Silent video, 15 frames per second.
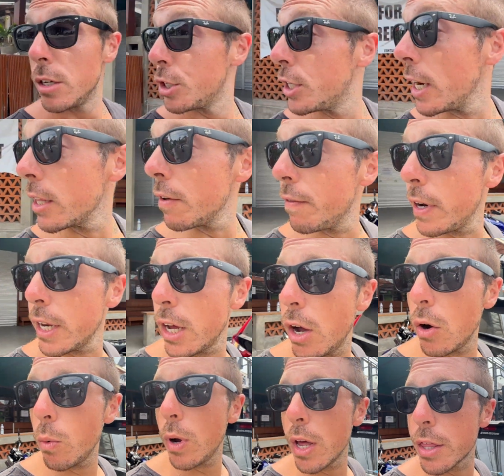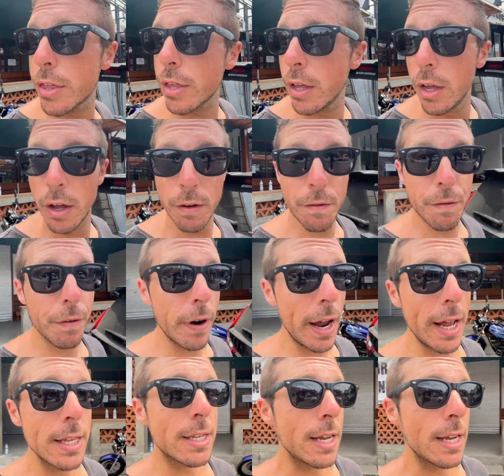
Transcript: Share the video with friends